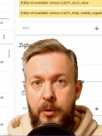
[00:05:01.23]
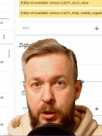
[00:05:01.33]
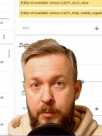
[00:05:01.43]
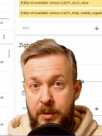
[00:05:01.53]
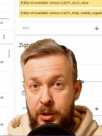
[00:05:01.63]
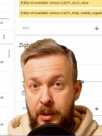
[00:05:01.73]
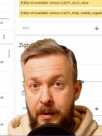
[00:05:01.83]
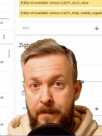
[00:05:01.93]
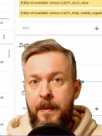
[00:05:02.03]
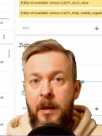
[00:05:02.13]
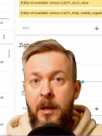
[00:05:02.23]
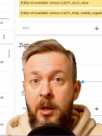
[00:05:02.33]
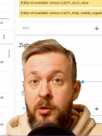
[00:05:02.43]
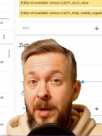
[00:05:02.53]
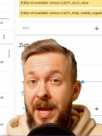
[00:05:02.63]
washing machine.
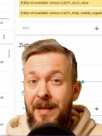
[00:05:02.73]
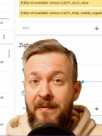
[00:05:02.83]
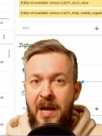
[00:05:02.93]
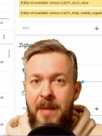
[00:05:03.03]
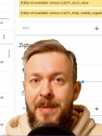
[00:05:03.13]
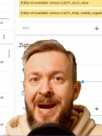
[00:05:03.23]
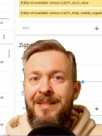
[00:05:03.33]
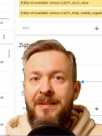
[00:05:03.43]
So anytime I